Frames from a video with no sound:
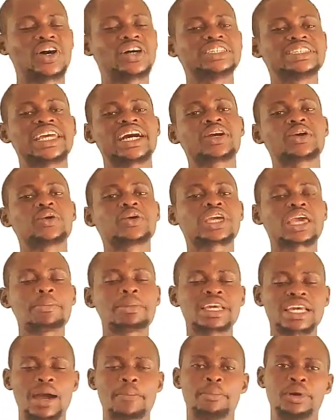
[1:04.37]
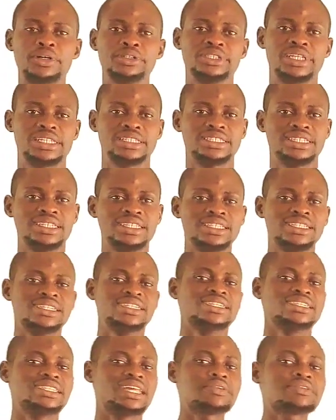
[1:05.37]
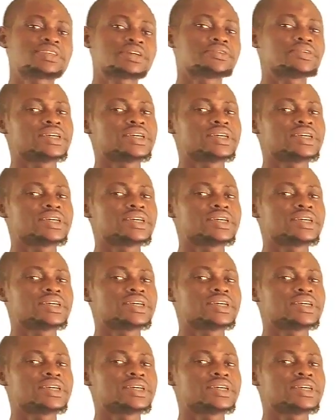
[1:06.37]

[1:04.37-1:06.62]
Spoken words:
undergo chemical bonding? There is a